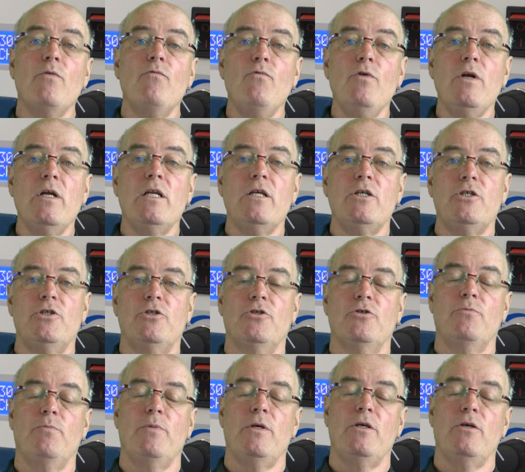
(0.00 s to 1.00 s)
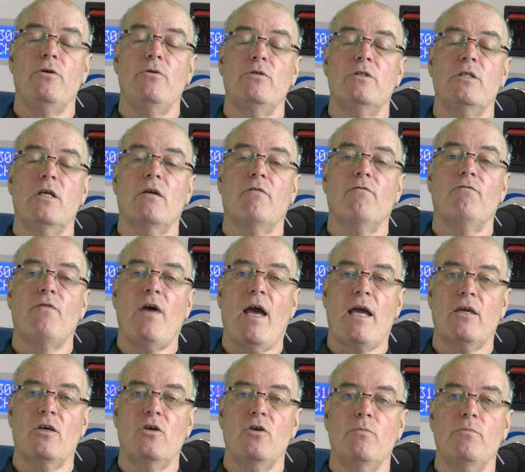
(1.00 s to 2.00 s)
we really should be using
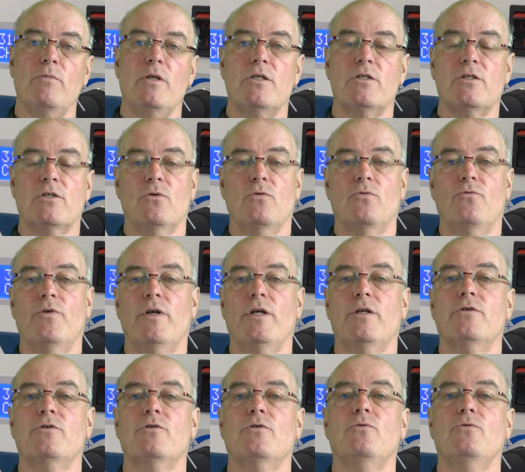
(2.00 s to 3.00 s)
vacuum desoldering